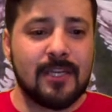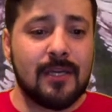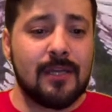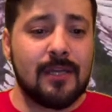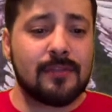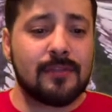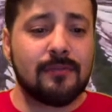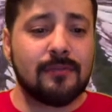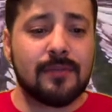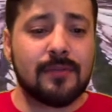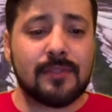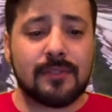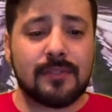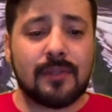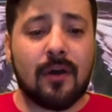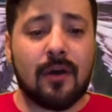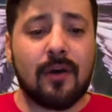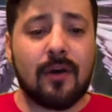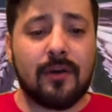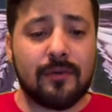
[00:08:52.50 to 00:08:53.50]
so his
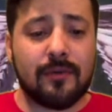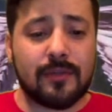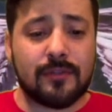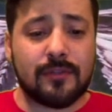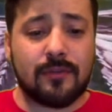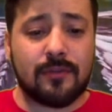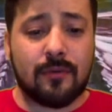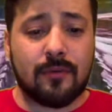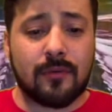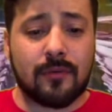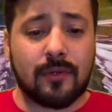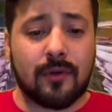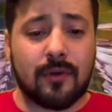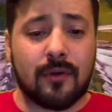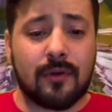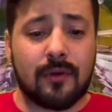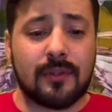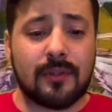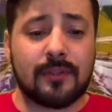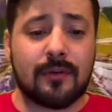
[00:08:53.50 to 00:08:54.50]
auto is draw one
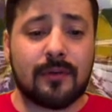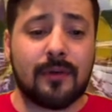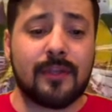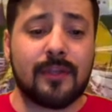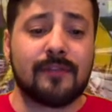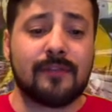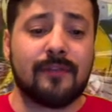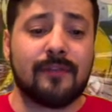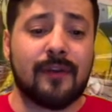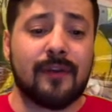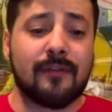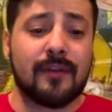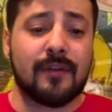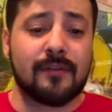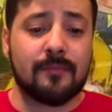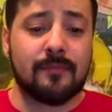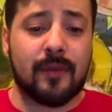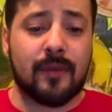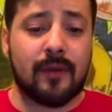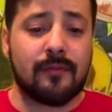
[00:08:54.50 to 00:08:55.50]
card. This card gets
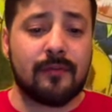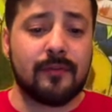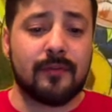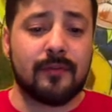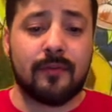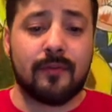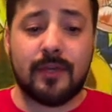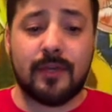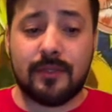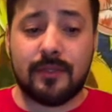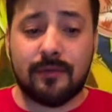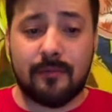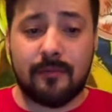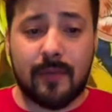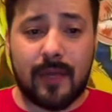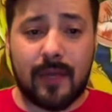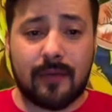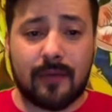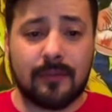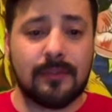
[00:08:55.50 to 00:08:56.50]
5,000 power for the duration of the
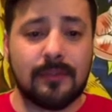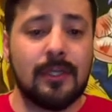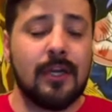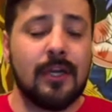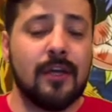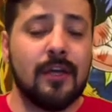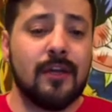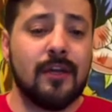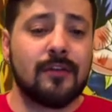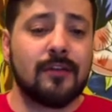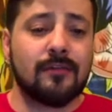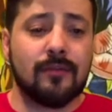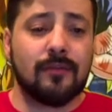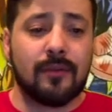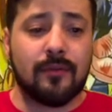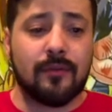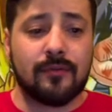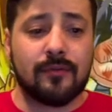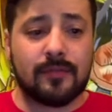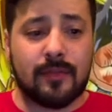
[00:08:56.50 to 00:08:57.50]
battle. So it
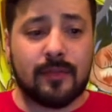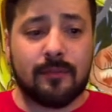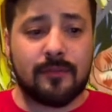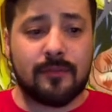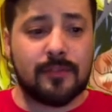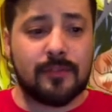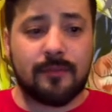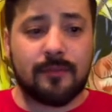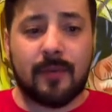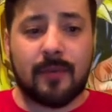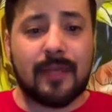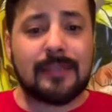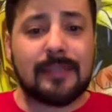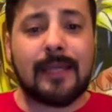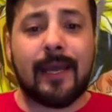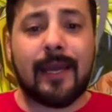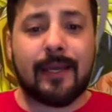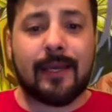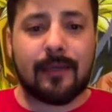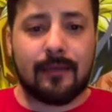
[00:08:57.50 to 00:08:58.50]
goes up just by
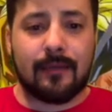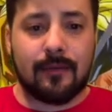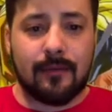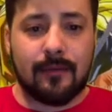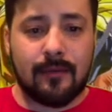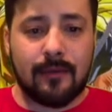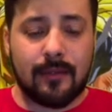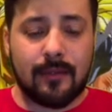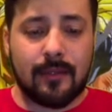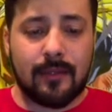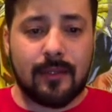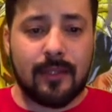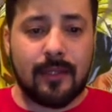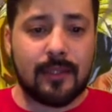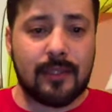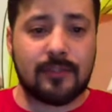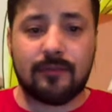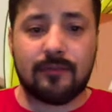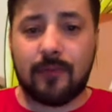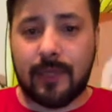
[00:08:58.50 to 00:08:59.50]
attacking. He
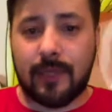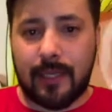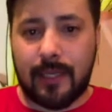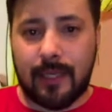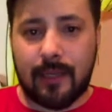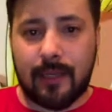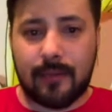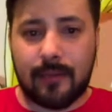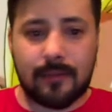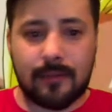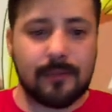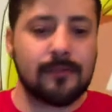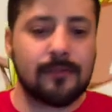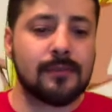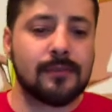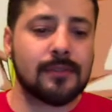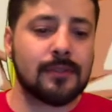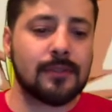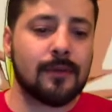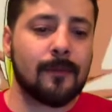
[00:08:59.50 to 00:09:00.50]
gets 20k.
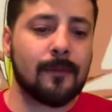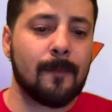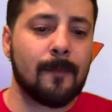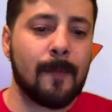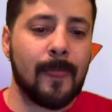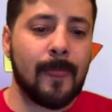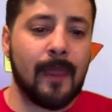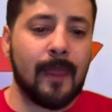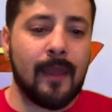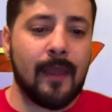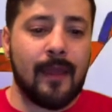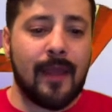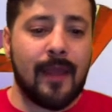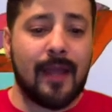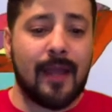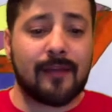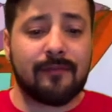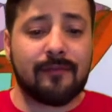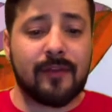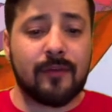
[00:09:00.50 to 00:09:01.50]
So,
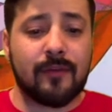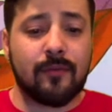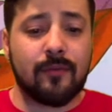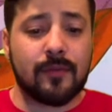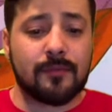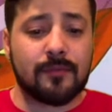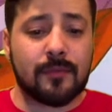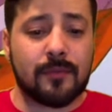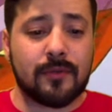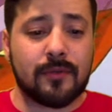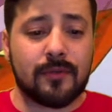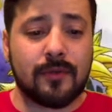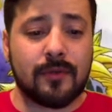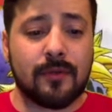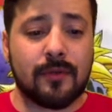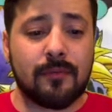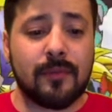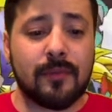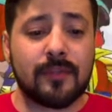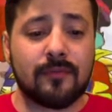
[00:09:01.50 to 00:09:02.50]
activated once per turn,
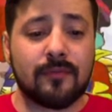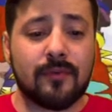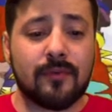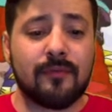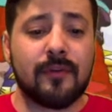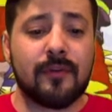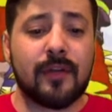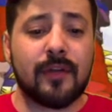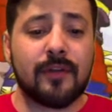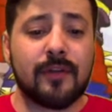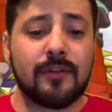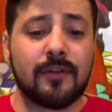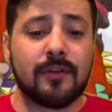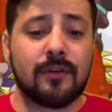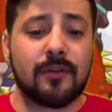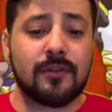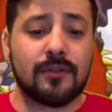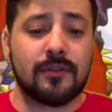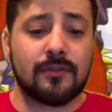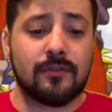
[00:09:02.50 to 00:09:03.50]
place one of your energy
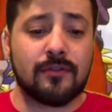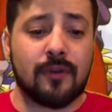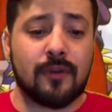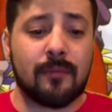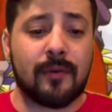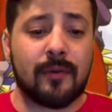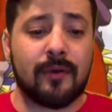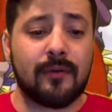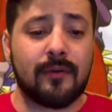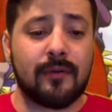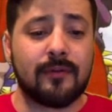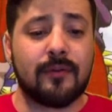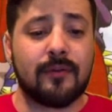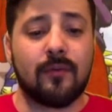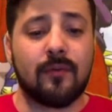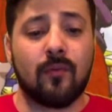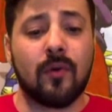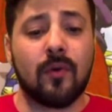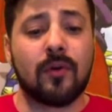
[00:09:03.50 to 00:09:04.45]
cards in the drop area. Return one